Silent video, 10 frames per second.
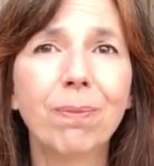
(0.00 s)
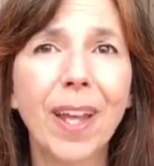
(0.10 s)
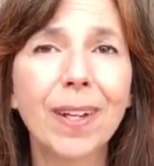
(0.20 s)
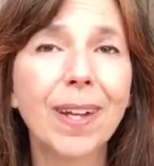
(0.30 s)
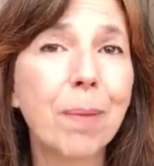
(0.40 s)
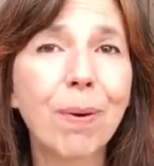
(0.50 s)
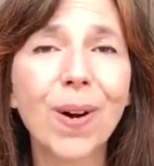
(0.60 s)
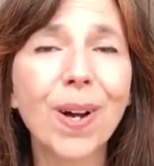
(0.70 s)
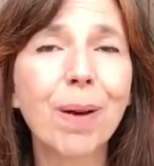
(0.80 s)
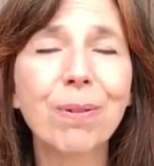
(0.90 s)
day-to-day
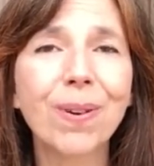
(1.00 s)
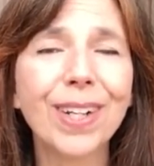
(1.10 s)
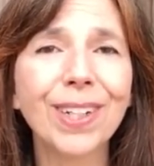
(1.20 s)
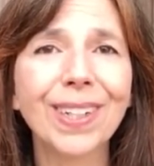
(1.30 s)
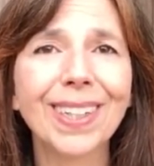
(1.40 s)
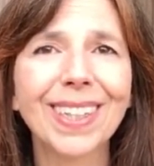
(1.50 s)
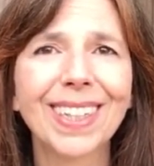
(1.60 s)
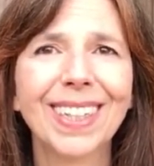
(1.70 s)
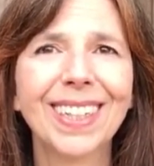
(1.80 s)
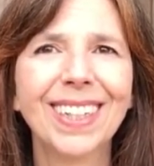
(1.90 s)
park operations.